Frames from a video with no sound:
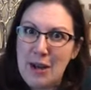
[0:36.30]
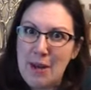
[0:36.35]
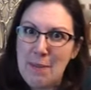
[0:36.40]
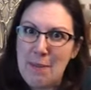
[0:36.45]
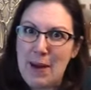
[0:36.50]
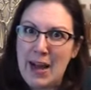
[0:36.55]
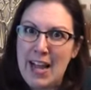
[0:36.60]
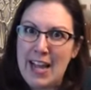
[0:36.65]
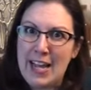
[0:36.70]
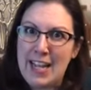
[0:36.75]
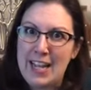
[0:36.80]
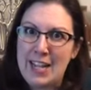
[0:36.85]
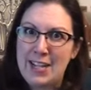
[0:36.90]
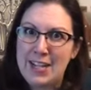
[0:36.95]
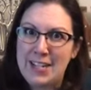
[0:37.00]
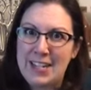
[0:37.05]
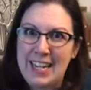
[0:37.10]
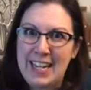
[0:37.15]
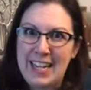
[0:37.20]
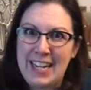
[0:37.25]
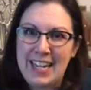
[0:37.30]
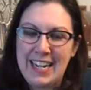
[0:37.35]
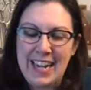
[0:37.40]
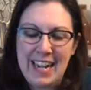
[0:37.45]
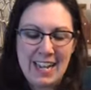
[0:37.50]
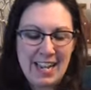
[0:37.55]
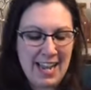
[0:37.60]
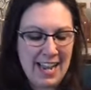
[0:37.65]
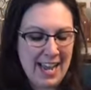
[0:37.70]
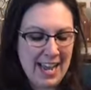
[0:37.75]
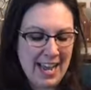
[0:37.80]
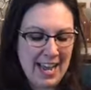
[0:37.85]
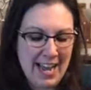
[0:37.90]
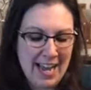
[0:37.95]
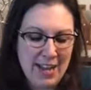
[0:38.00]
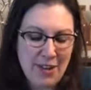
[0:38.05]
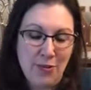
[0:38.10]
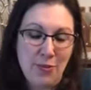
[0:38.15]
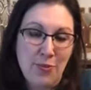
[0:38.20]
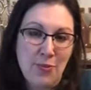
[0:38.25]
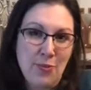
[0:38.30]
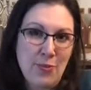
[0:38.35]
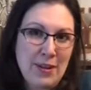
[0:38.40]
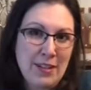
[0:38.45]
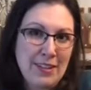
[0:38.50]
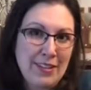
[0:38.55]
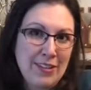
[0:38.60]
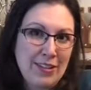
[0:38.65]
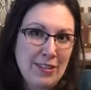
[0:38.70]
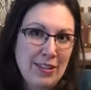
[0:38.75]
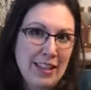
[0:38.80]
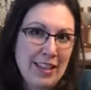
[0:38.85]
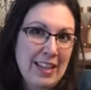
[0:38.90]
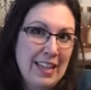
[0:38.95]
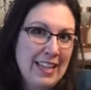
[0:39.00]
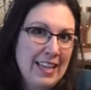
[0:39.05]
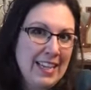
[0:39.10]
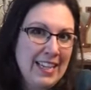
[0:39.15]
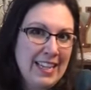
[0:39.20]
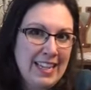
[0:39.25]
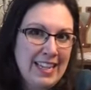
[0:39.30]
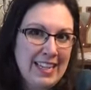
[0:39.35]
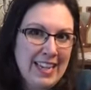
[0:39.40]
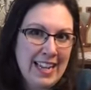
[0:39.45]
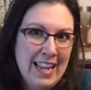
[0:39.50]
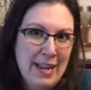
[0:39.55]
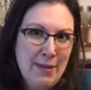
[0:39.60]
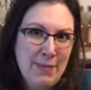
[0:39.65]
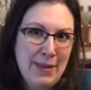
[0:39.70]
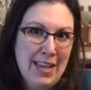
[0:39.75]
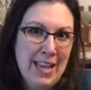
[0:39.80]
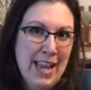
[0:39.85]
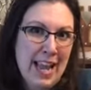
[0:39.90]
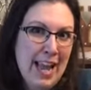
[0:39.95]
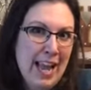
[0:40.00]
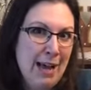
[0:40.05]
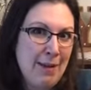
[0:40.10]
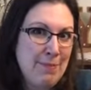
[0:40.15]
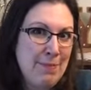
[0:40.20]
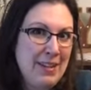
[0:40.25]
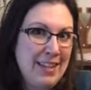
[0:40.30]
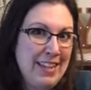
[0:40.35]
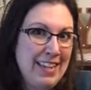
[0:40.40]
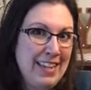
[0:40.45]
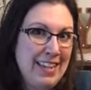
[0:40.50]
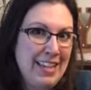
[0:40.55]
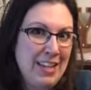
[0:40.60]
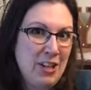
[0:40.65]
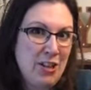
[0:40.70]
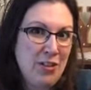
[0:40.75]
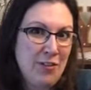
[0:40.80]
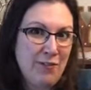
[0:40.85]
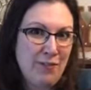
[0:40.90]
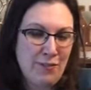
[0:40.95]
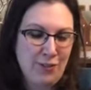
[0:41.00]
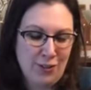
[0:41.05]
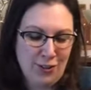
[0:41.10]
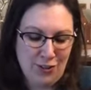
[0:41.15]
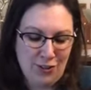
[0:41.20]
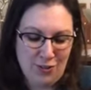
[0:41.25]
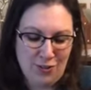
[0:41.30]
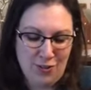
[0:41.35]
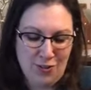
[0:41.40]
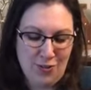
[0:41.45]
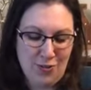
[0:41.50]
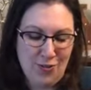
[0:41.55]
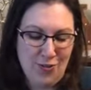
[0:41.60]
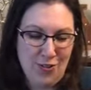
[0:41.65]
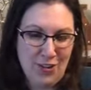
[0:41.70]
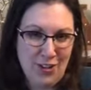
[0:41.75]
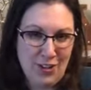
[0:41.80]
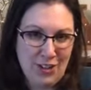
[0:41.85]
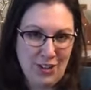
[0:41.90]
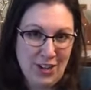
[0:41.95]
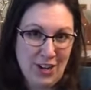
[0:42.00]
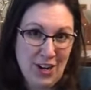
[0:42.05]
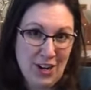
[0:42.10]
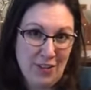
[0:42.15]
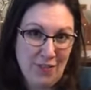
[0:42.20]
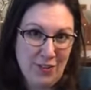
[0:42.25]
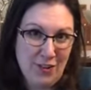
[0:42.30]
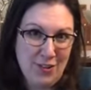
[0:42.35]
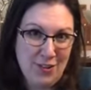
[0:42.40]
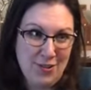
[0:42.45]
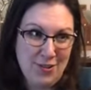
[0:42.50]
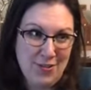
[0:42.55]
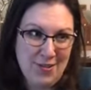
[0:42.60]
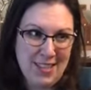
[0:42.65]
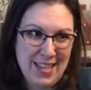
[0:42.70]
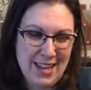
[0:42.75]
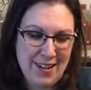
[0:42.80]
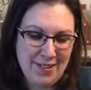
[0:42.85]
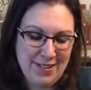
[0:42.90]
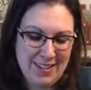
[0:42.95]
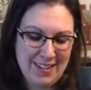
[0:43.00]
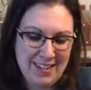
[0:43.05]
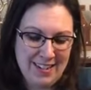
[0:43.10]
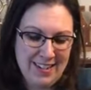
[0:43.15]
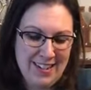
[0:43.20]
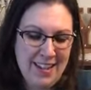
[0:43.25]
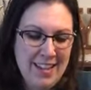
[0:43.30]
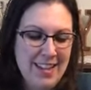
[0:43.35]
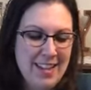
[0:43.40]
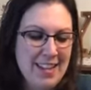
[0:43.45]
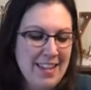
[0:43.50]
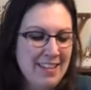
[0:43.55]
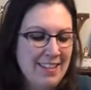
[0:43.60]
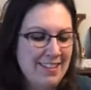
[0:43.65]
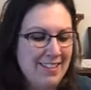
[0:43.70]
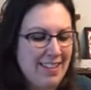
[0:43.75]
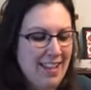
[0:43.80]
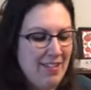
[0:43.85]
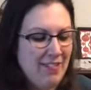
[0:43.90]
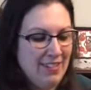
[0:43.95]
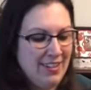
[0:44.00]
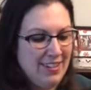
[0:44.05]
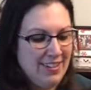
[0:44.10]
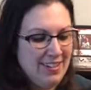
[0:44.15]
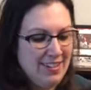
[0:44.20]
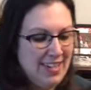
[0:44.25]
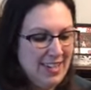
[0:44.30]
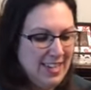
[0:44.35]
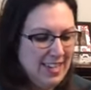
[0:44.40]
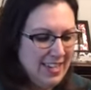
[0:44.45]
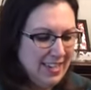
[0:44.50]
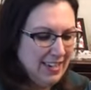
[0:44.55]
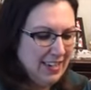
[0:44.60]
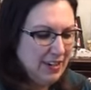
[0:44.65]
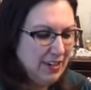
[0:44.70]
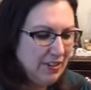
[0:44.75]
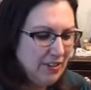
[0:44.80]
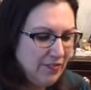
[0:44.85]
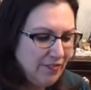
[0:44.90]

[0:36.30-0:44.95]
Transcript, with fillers: by looking at what's likely to be happening in the first quarter of 2017.